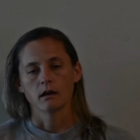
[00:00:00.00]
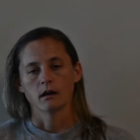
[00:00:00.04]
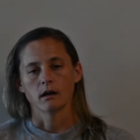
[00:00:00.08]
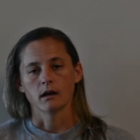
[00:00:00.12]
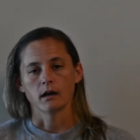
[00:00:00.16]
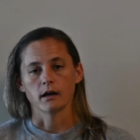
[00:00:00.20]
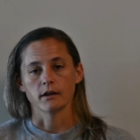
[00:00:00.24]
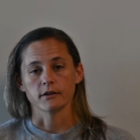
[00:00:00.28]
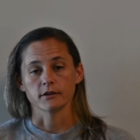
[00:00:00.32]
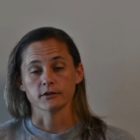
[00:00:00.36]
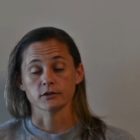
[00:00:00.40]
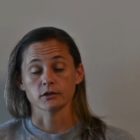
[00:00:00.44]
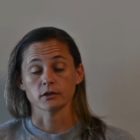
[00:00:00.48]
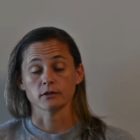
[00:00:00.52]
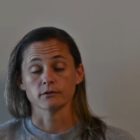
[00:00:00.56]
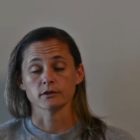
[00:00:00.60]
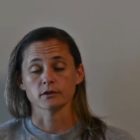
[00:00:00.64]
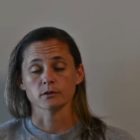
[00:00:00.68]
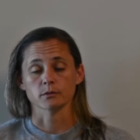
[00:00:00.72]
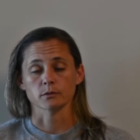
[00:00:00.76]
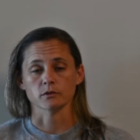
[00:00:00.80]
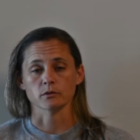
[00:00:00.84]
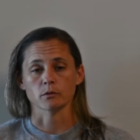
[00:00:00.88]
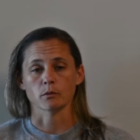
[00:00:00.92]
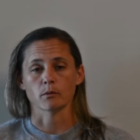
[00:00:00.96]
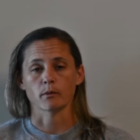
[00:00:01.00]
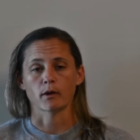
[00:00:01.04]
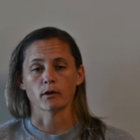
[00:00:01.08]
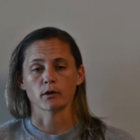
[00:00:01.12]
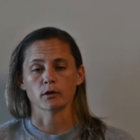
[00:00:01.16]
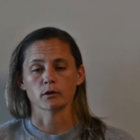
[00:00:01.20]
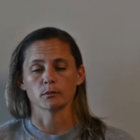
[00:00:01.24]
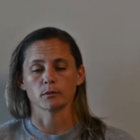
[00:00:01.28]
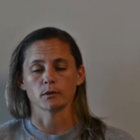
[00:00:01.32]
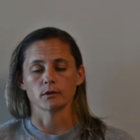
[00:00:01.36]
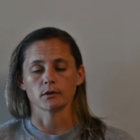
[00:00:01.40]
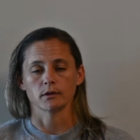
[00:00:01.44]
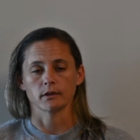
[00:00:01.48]
Uh, the service was
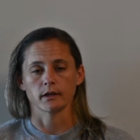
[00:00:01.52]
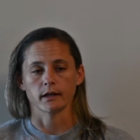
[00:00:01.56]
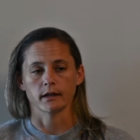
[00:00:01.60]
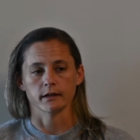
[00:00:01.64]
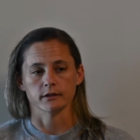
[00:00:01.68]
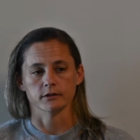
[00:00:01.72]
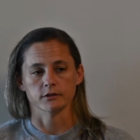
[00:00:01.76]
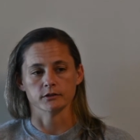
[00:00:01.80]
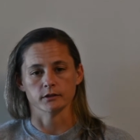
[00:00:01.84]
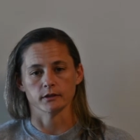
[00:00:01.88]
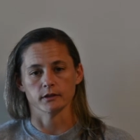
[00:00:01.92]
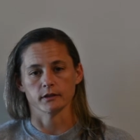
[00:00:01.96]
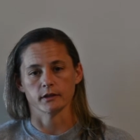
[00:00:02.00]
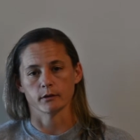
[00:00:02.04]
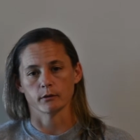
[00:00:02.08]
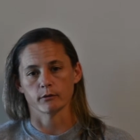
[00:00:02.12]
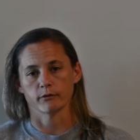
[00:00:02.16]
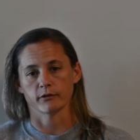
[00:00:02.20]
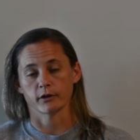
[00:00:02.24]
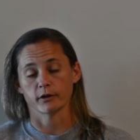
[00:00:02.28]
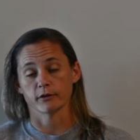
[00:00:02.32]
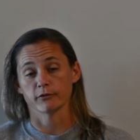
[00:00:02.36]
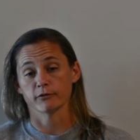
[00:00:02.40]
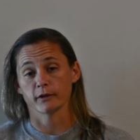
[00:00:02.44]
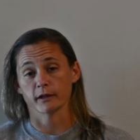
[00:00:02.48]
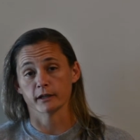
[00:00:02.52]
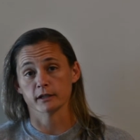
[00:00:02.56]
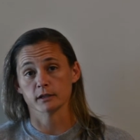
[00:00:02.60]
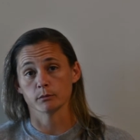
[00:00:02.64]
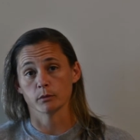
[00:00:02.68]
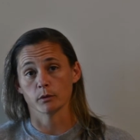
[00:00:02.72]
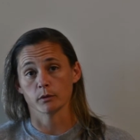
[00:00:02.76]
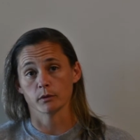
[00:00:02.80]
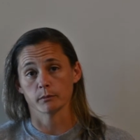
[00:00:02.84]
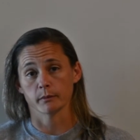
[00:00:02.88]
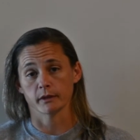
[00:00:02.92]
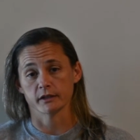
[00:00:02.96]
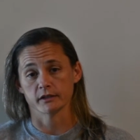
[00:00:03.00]
remarkable, actually. They were very
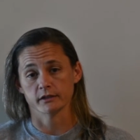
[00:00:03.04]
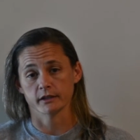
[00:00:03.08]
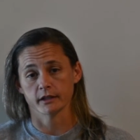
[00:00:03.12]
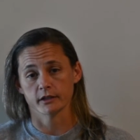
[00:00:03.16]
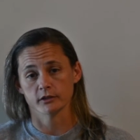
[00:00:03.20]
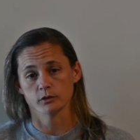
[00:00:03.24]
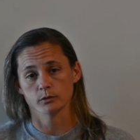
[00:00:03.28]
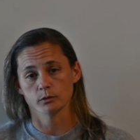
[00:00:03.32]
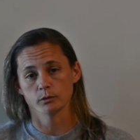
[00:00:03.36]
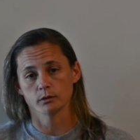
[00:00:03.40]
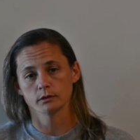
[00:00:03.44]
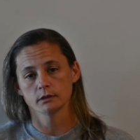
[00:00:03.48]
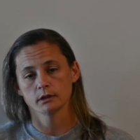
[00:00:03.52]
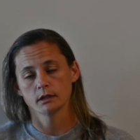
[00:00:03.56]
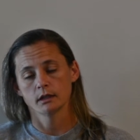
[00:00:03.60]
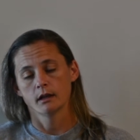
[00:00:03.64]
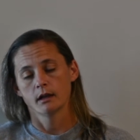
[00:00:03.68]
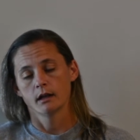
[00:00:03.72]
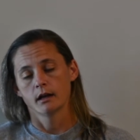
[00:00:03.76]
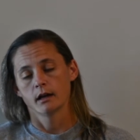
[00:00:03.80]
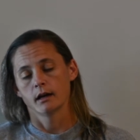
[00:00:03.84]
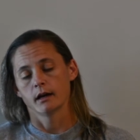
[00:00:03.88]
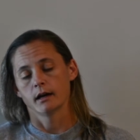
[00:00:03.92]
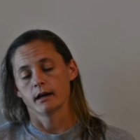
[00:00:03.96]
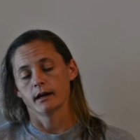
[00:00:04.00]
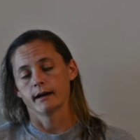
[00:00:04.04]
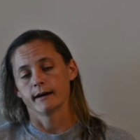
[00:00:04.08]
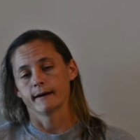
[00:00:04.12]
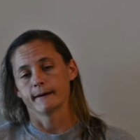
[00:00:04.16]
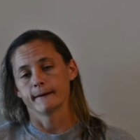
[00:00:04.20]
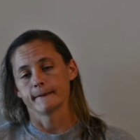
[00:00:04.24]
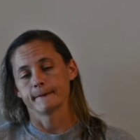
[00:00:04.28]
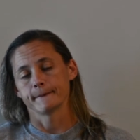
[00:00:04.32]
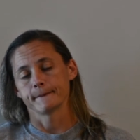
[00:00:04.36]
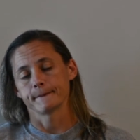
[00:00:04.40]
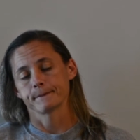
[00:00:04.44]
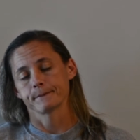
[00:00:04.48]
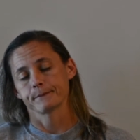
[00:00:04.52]
flexible with my schedule.
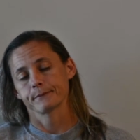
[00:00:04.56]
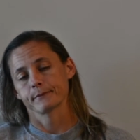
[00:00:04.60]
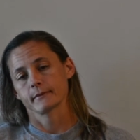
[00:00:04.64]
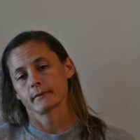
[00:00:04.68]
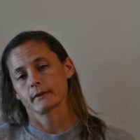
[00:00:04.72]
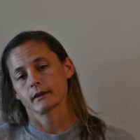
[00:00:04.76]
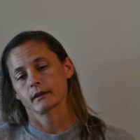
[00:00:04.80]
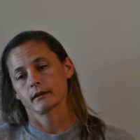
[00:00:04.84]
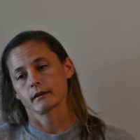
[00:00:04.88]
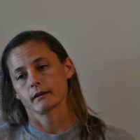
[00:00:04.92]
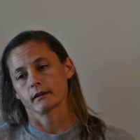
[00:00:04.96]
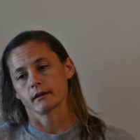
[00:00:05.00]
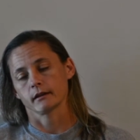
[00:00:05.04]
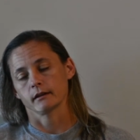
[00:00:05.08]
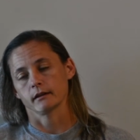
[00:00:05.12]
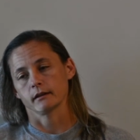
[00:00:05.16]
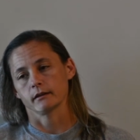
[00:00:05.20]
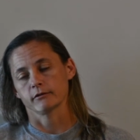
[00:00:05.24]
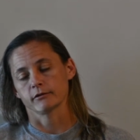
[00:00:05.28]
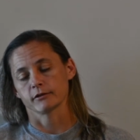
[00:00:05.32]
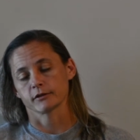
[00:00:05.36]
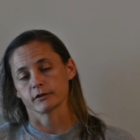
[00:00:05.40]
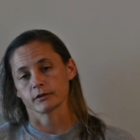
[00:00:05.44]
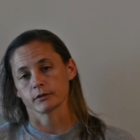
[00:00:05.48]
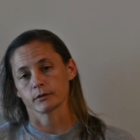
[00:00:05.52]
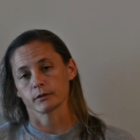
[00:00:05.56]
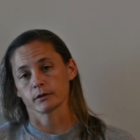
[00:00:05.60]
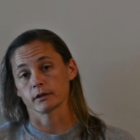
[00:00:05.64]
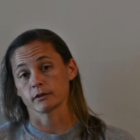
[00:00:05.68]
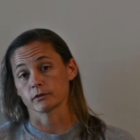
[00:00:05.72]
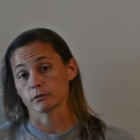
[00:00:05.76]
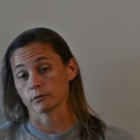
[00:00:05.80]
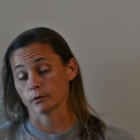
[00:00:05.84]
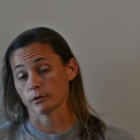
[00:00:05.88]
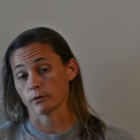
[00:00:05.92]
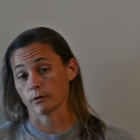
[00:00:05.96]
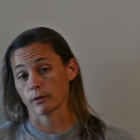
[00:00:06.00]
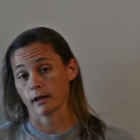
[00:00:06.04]
Um, the facilities
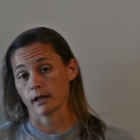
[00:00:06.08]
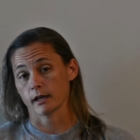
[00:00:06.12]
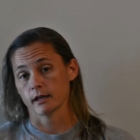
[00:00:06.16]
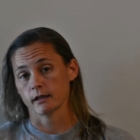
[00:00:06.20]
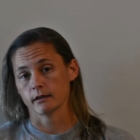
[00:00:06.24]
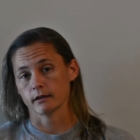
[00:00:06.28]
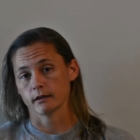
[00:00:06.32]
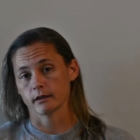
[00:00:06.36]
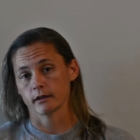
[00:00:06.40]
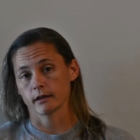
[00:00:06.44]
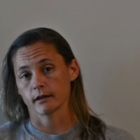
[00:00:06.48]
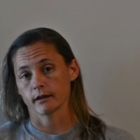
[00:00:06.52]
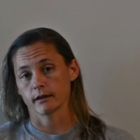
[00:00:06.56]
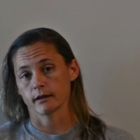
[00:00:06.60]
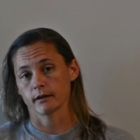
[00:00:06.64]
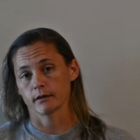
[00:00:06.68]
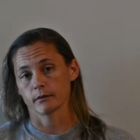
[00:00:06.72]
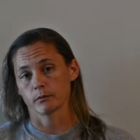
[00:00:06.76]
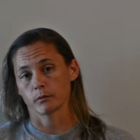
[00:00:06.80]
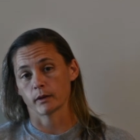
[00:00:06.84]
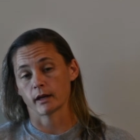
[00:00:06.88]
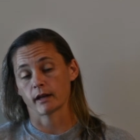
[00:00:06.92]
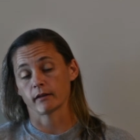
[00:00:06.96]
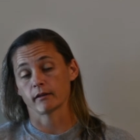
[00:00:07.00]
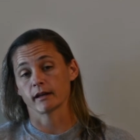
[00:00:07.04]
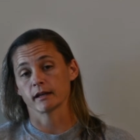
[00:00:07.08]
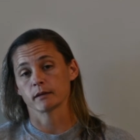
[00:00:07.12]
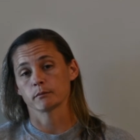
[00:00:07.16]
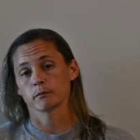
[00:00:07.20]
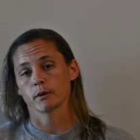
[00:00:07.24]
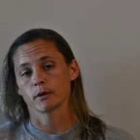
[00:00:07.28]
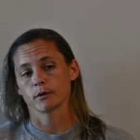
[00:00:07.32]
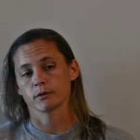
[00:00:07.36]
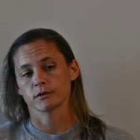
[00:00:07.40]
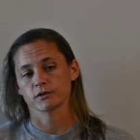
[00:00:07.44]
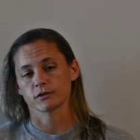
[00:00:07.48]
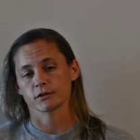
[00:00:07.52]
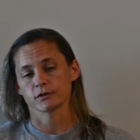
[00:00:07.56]
were great. Uh, what I like
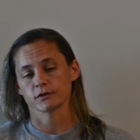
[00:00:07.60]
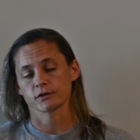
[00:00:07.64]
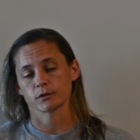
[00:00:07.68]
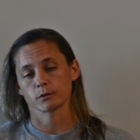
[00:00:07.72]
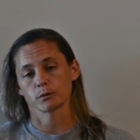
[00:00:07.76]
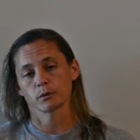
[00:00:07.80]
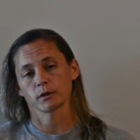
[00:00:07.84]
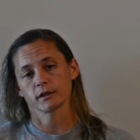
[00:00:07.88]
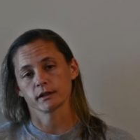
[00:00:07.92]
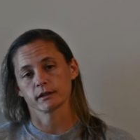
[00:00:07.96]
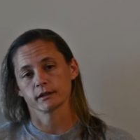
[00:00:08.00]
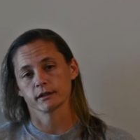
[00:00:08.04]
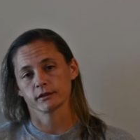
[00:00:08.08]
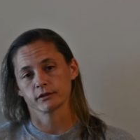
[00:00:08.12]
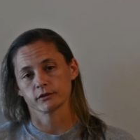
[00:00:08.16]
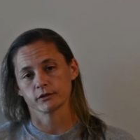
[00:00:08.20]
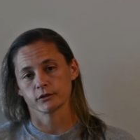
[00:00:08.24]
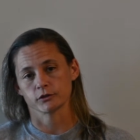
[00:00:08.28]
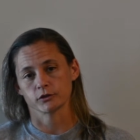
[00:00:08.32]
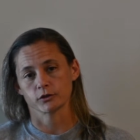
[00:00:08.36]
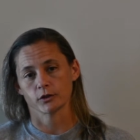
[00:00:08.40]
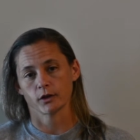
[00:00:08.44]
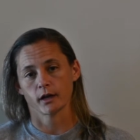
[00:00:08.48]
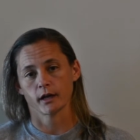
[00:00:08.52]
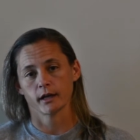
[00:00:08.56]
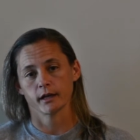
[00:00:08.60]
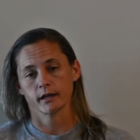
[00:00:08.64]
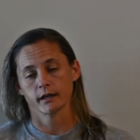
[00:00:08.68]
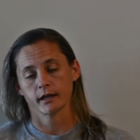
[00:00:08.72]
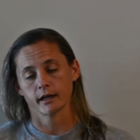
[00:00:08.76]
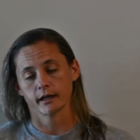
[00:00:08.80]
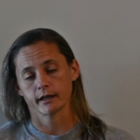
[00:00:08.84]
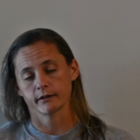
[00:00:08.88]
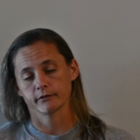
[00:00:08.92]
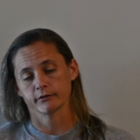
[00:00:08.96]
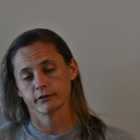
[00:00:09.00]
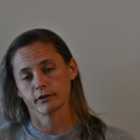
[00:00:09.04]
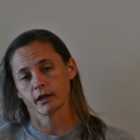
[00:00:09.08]
most is their willingness to try
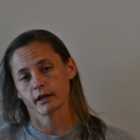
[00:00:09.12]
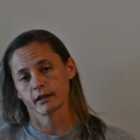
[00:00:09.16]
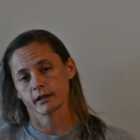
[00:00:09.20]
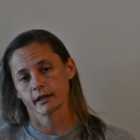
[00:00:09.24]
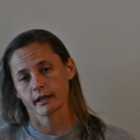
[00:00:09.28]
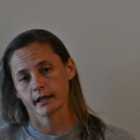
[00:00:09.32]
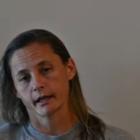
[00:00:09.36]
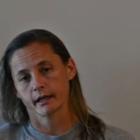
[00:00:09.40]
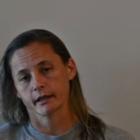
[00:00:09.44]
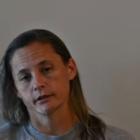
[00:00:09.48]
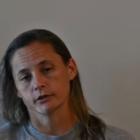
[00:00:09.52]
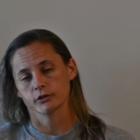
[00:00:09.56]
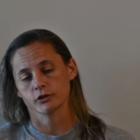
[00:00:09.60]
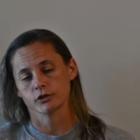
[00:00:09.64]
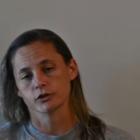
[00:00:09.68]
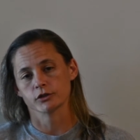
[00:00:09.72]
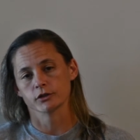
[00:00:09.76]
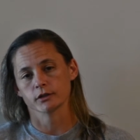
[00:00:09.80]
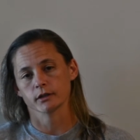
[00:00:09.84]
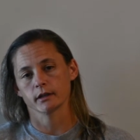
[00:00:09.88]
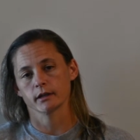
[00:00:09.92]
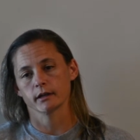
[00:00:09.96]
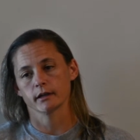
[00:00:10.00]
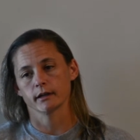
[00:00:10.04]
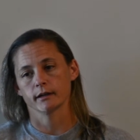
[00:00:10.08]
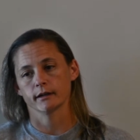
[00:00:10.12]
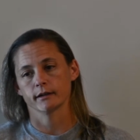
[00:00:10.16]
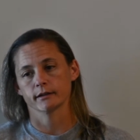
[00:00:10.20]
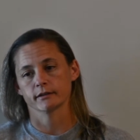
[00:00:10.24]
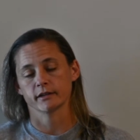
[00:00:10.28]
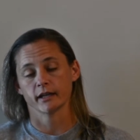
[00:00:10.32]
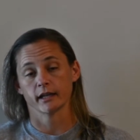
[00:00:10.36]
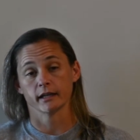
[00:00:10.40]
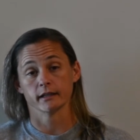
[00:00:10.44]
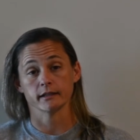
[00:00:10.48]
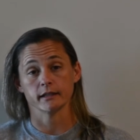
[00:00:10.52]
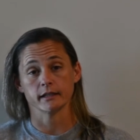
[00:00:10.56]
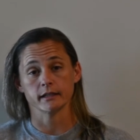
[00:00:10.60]
kind of cutting-edge uh,
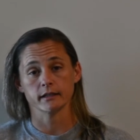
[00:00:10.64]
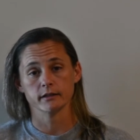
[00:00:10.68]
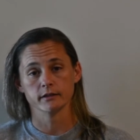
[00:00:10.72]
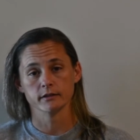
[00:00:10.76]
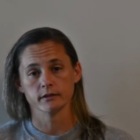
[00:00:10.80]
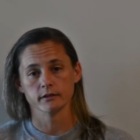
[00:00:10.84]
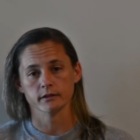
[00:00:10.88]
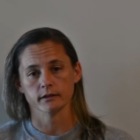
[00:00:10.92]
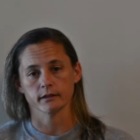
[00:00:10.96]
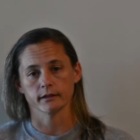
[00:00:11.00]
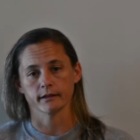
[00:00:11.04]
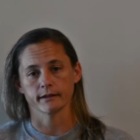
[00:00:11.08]
techniques.